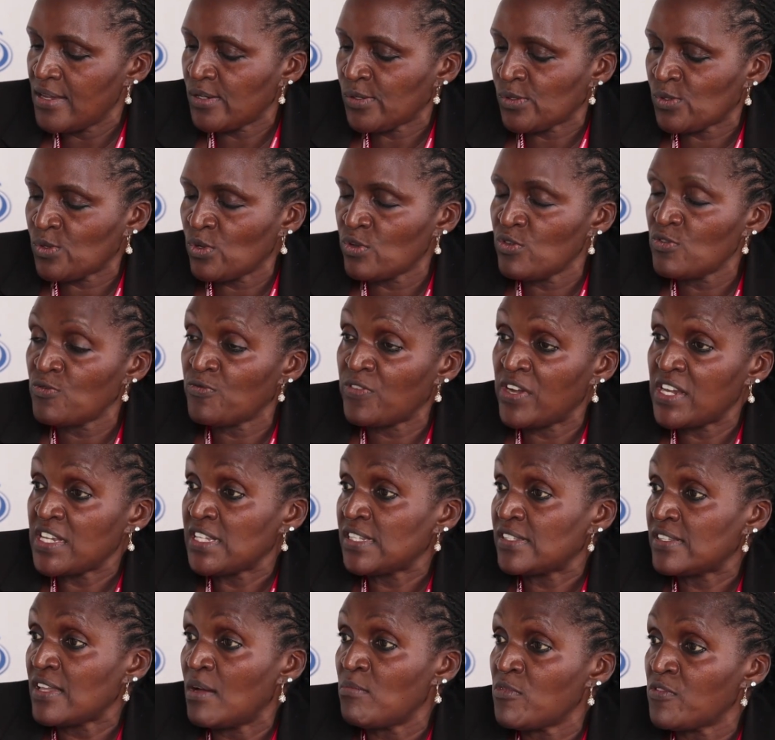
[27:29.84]
So you find
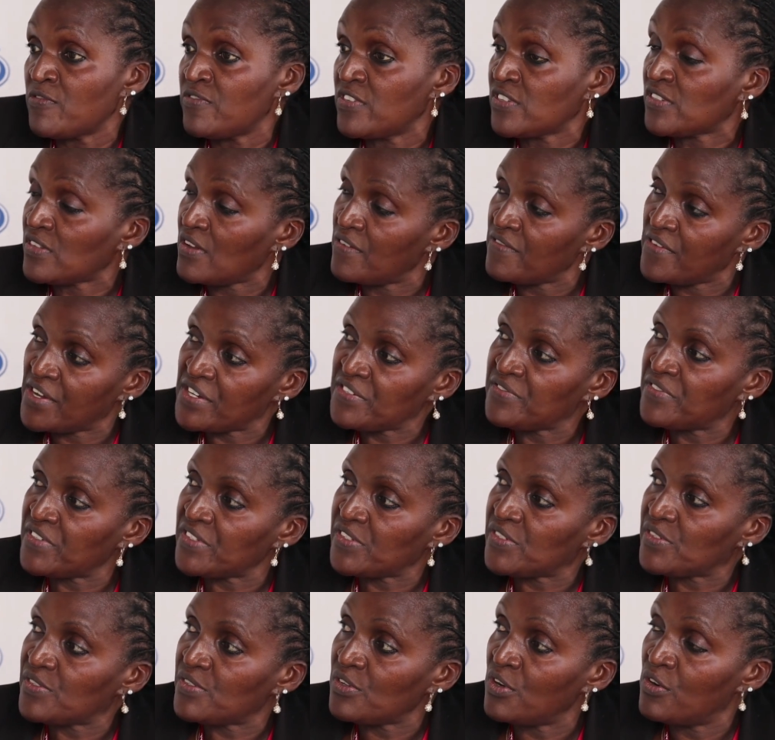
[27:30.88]
some of the
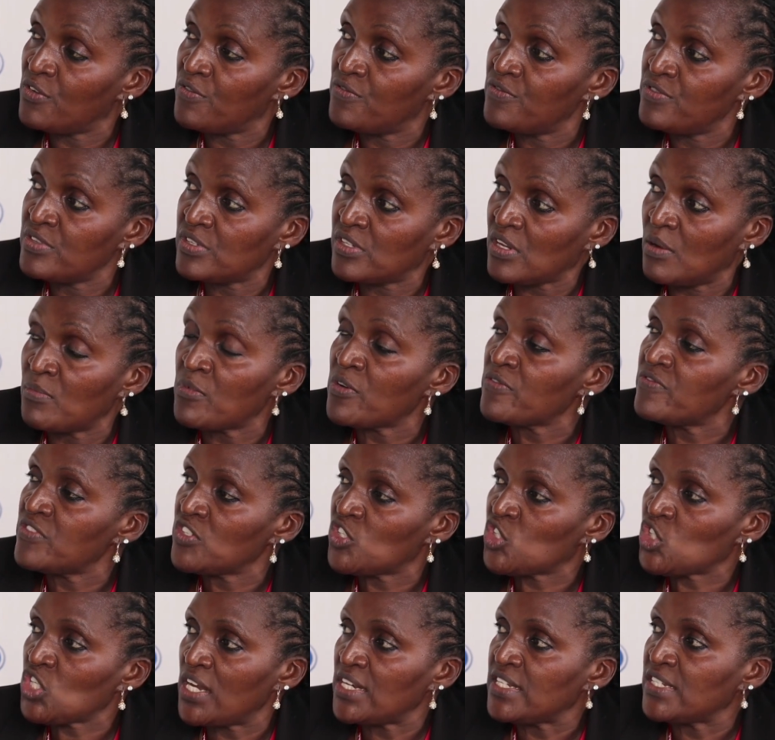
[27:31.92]
survivors of some of
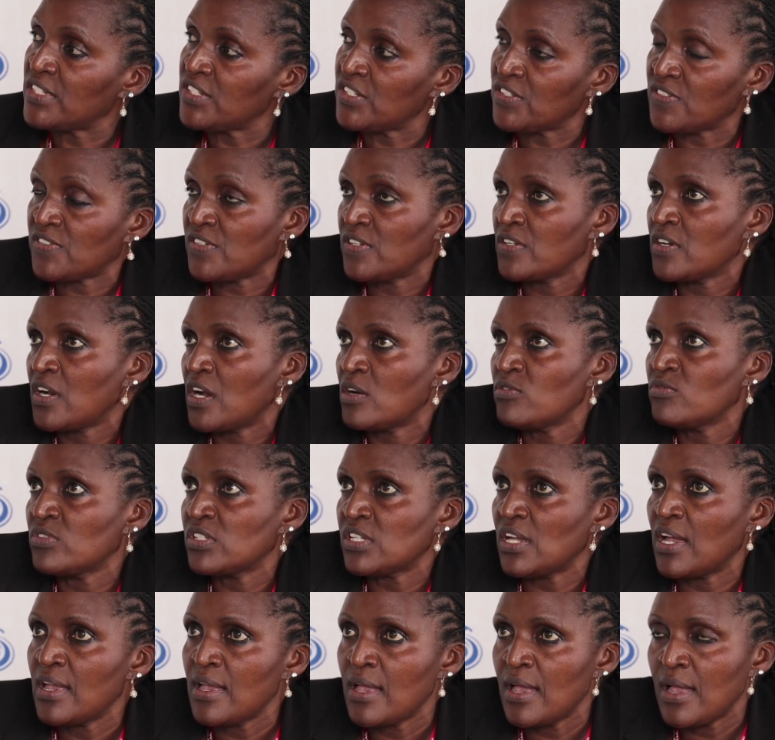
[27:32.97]
these challenges
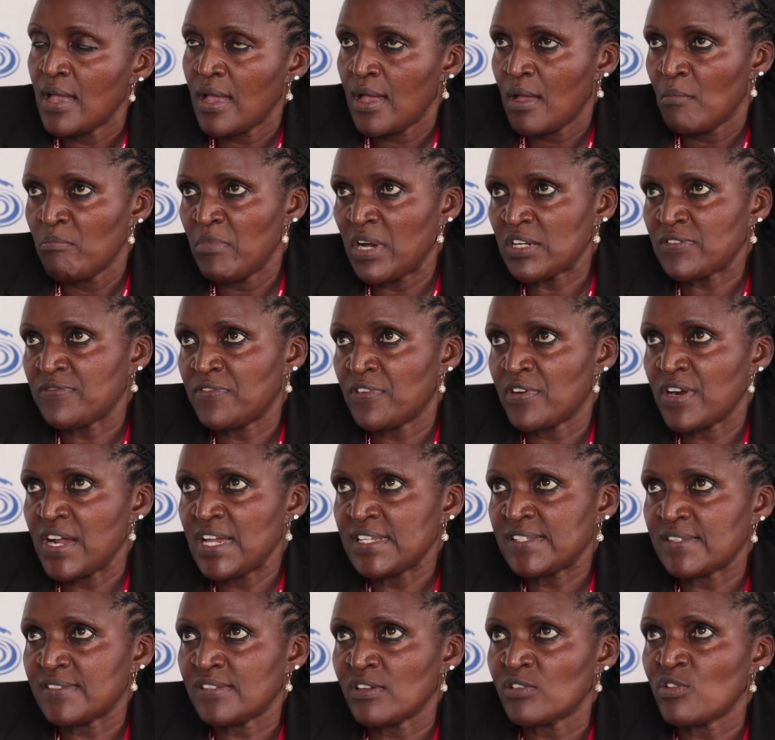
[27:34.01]
encounter. But for
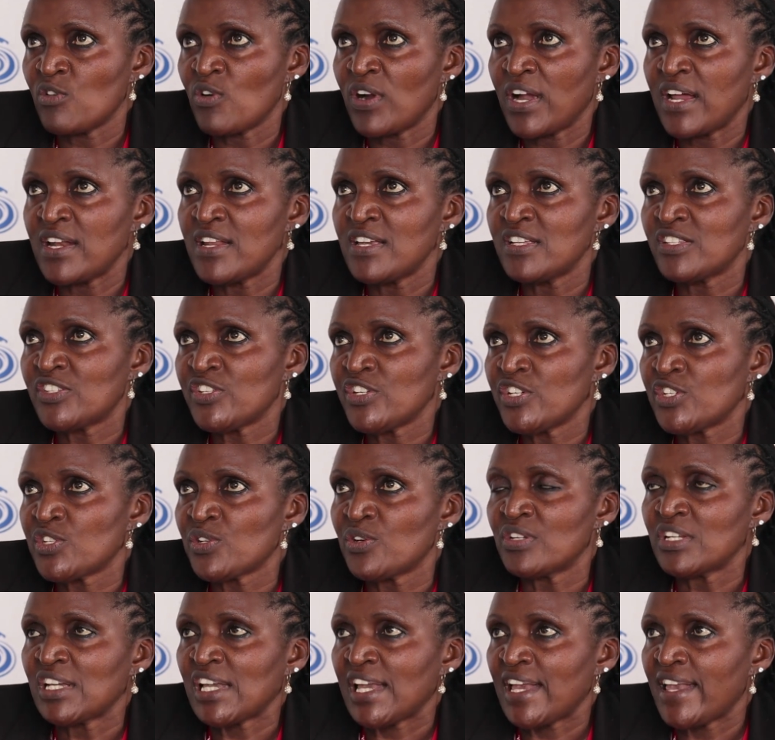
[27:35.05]
us as an
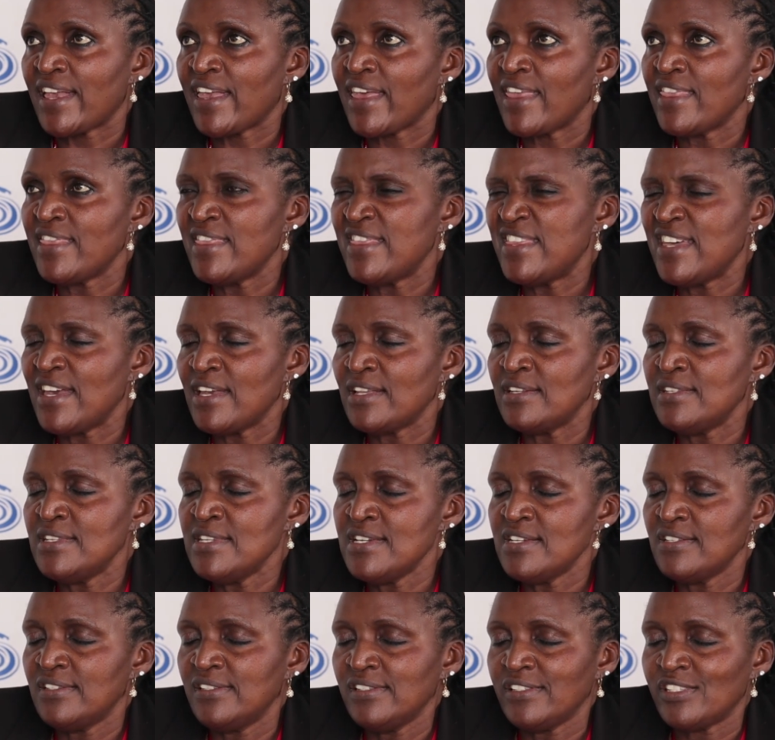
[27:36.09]
organization, the
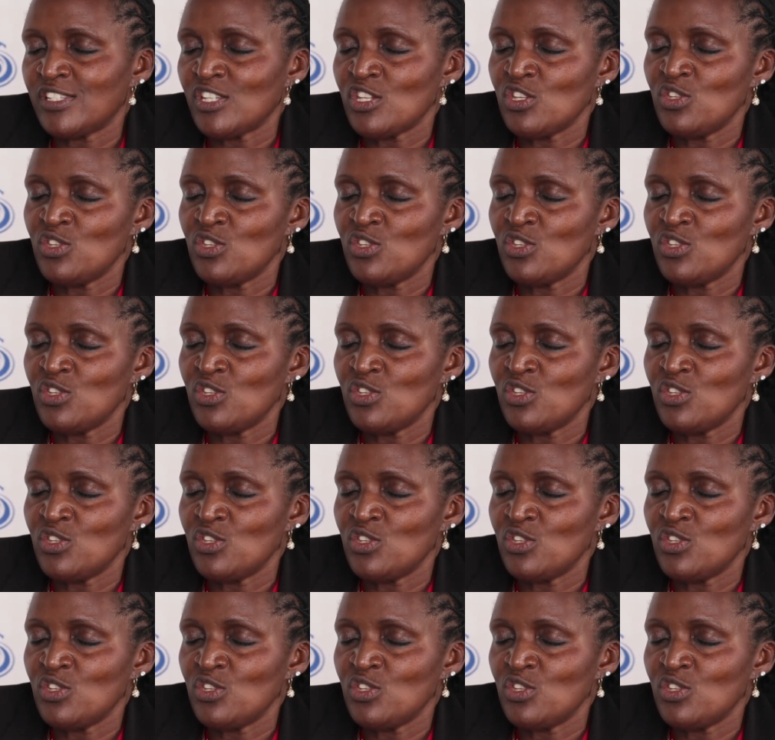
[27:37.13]
need is